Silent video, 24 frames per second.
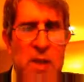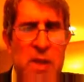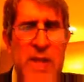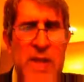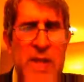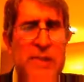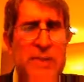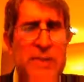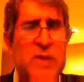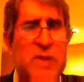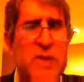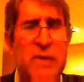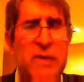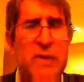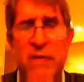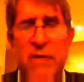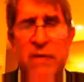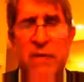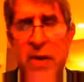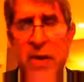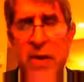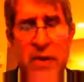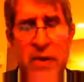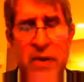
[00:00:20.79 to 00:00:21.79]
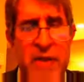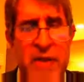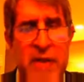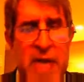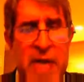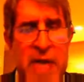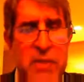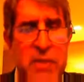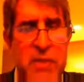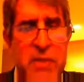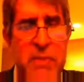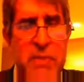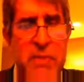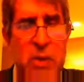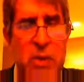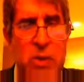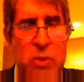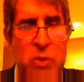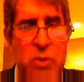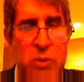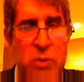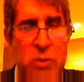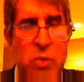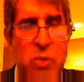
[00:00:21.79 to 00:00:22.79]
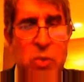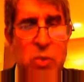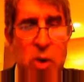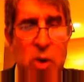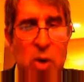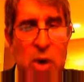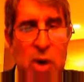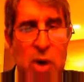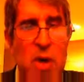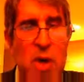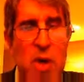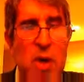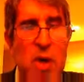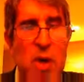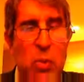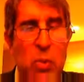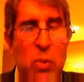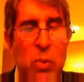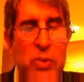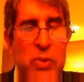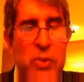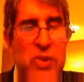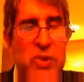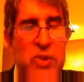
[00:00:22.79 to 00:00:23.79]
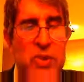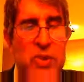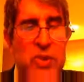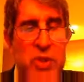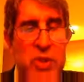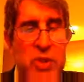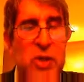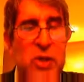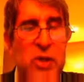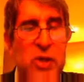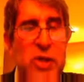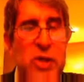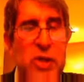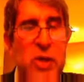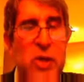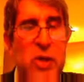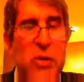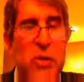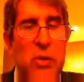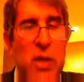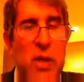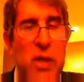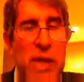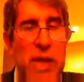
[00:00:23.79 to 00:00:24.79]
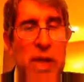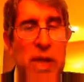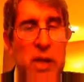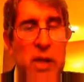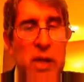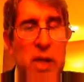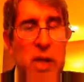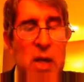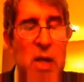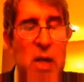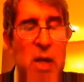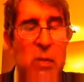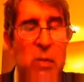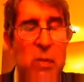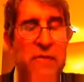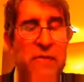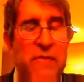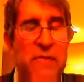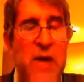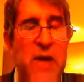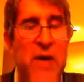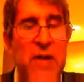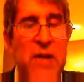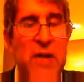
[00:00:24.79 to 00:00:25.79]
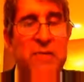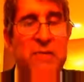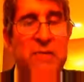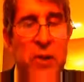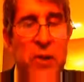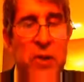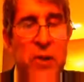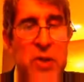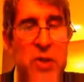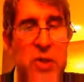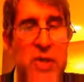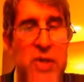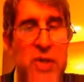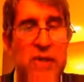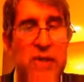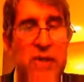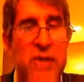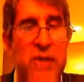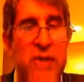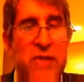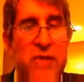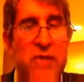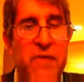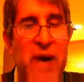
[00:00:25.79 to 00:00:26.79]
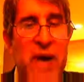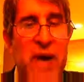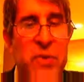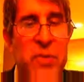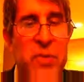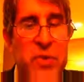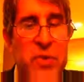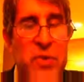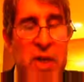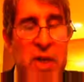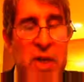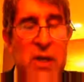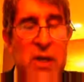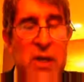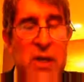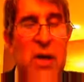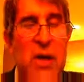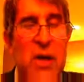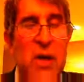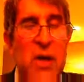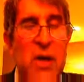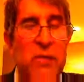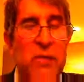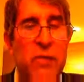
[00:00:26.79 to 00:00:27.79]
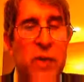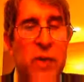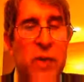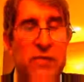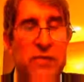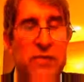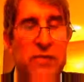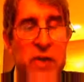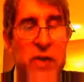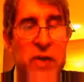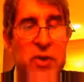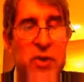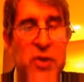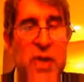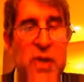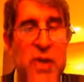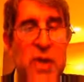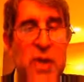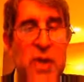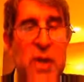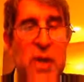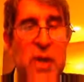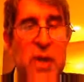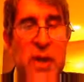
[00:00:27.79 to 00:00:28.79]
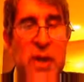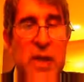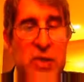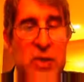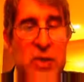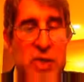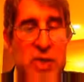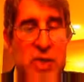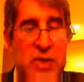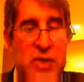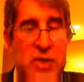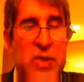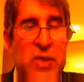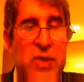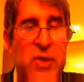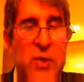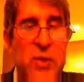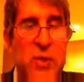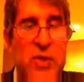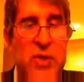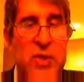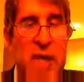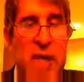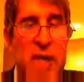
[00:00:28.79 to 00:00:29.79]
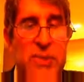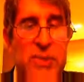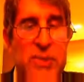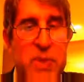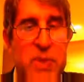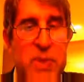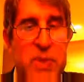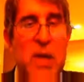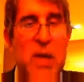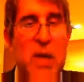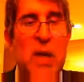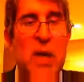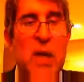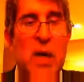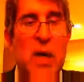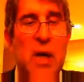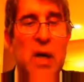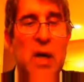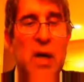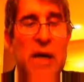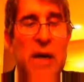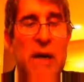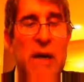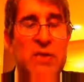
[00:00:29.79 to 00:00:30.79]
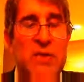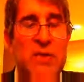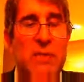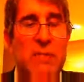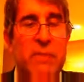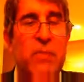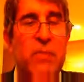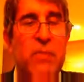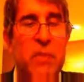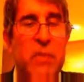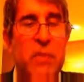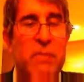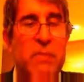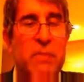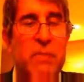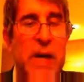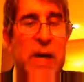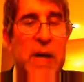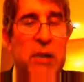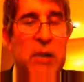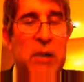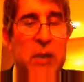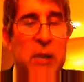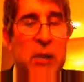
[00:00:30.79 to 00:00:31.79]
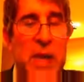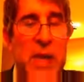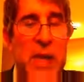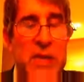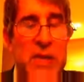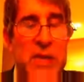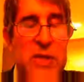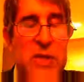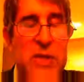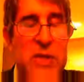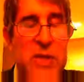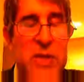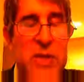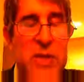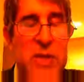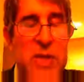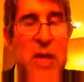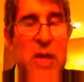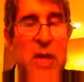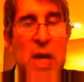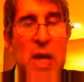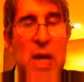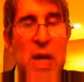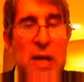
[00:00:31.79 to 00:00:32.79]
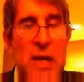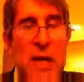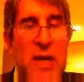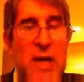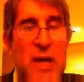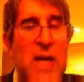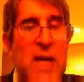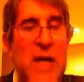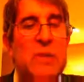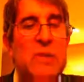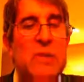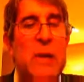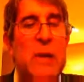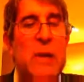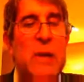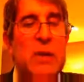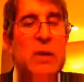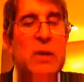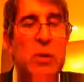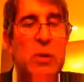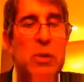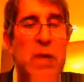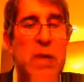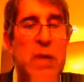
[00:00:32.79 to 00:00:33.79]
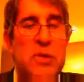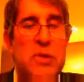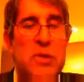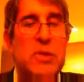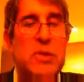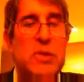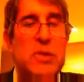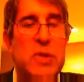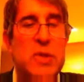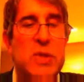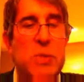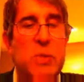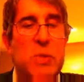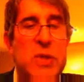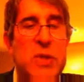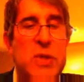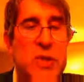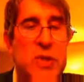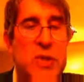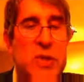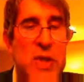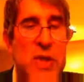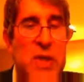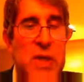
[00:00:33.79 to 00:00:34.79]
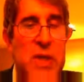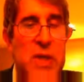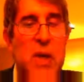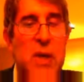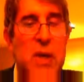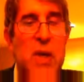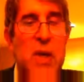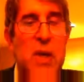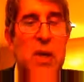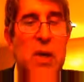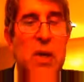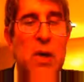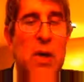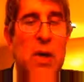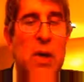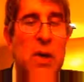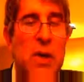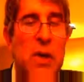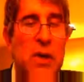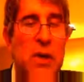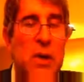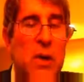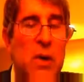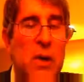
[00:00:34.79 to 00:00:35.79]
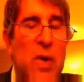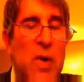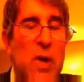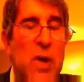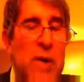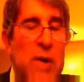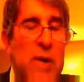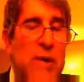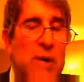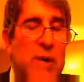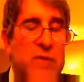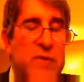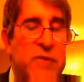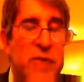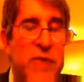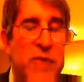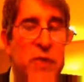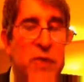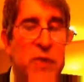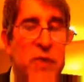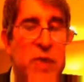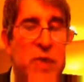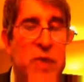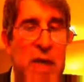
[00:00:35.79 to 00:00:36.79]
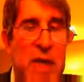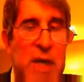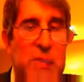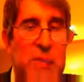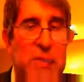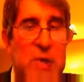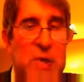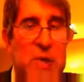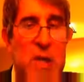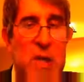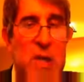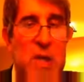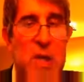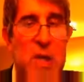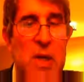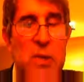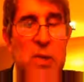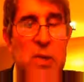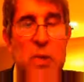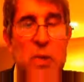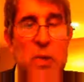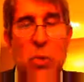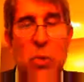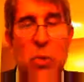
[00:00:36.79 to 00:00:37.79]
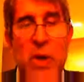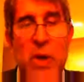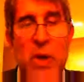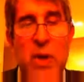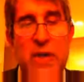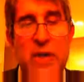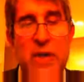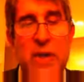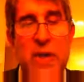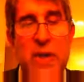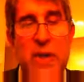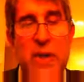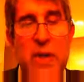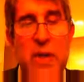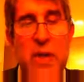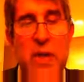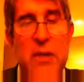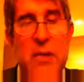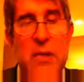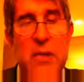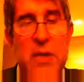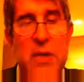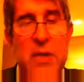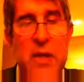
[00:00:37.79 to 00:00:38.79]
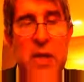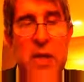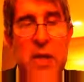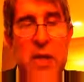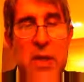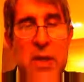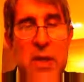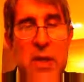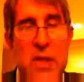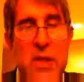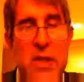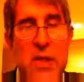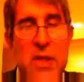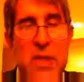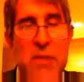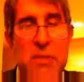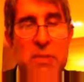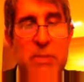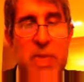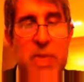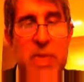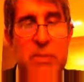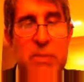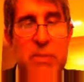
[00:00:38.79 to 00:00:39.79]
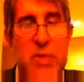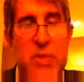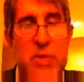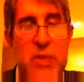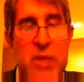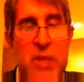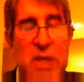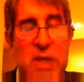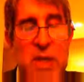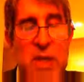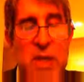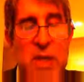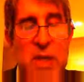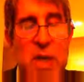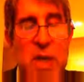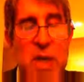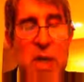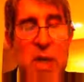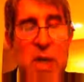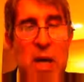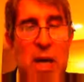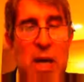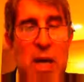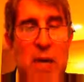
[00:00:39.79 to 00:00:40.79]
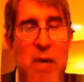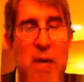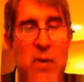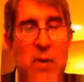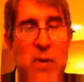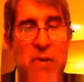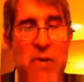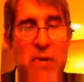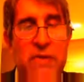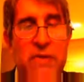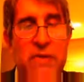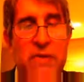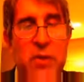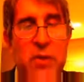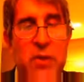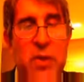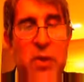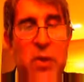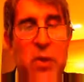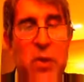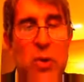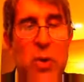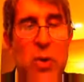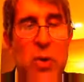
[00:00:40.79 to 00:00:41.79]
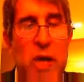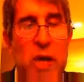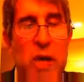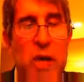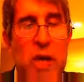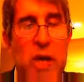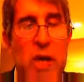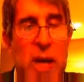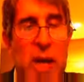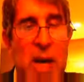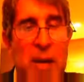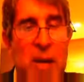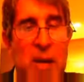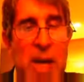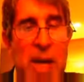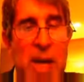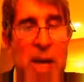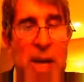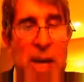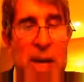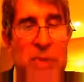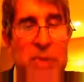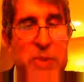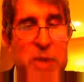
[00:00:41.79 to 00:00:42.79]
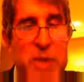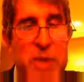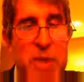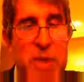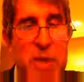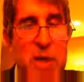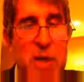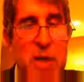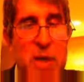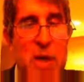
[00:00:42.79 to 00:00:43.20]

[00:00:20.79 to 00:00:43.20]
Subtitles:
depths of 1,000 meters or more, where there's essentially no light, we'd find that fully 75% of all fish that exist at those depths have some form of bioluminescence. And the kinds of bioluminescence that we see are of several types. So one thing that is sometimes seen, and there are fish that are called anomalops,